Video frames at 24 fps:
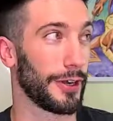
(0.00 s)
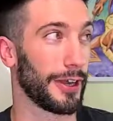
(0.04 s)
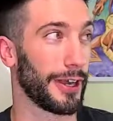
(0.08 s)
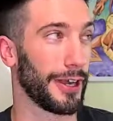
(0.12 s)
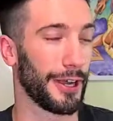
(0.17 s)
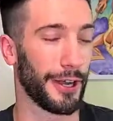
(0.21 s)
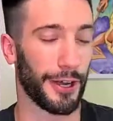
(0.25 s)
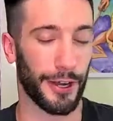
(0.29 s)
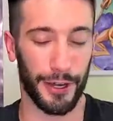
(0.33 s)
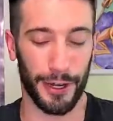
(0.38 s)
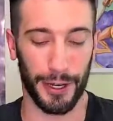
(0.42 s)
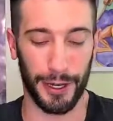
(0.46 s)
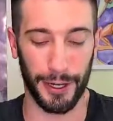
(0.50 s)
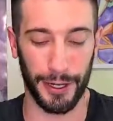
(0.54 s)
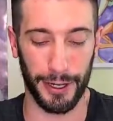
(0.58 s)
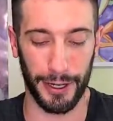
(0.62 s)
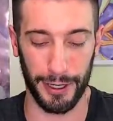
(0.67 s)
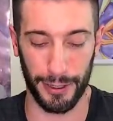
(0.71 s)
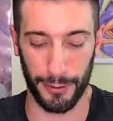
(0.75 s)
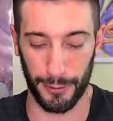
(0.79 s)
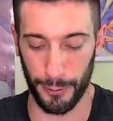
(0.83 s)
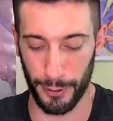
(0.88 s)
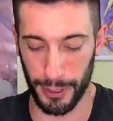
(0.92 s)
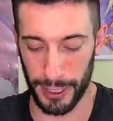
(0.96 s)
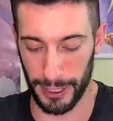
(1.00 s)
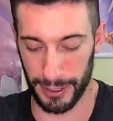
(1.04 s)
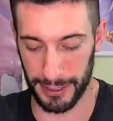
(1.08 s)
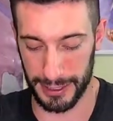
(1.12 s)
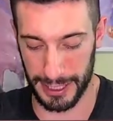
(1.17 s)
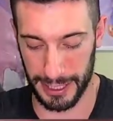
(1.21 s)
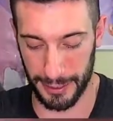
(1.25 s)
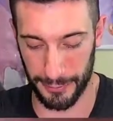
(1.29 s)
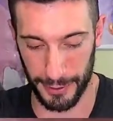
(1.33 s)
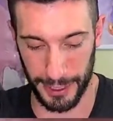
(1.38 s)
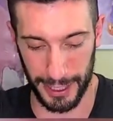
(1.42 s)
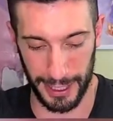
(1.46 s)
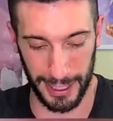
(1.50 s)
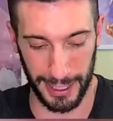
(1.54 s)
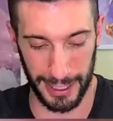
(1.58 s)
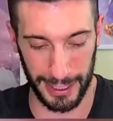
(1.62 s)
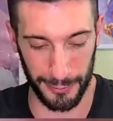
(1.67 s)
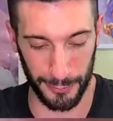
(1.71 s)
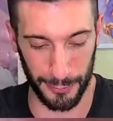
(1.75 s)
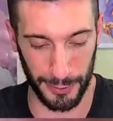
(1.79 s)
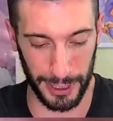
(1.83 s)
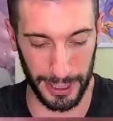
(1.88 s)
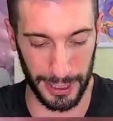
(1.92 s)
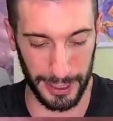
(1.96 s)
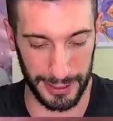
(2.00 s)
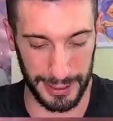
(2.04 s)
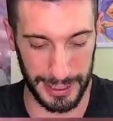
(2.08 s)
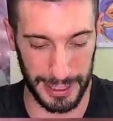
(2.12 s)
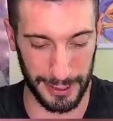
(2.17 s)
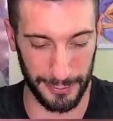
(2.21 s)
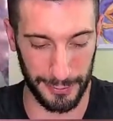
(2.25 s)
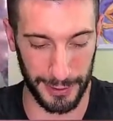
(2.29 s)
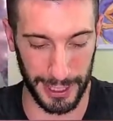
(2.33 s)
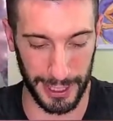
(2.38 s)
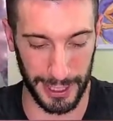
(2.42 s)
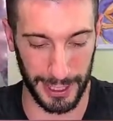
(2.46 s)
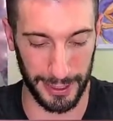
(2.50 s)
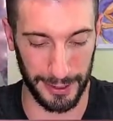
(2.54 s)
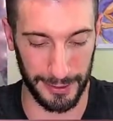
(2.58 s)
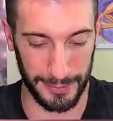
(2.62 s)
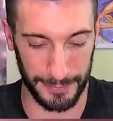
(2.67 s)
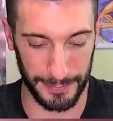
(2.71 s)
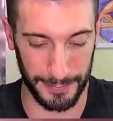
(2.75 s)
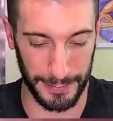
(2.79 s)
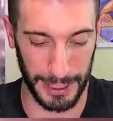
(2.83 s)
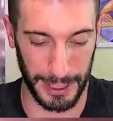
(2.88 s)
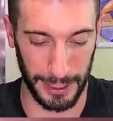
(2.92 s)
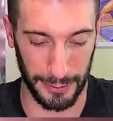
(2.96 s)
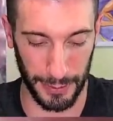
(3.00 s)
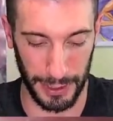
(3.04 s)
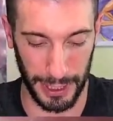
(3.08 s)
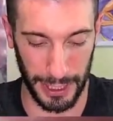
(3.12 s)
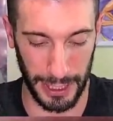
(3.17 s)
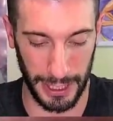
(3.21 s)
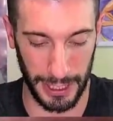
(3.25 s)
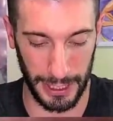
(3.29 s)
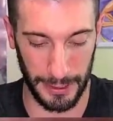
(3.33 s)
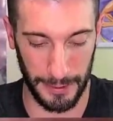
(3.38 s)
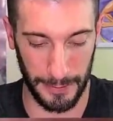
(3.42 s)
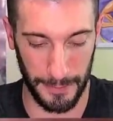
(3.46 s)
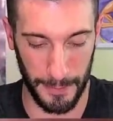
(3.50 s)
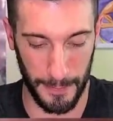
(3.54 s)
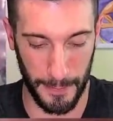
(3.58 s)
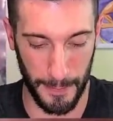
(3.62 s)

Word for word: right, all right, all right. What else can we get? What else can we get? Can we get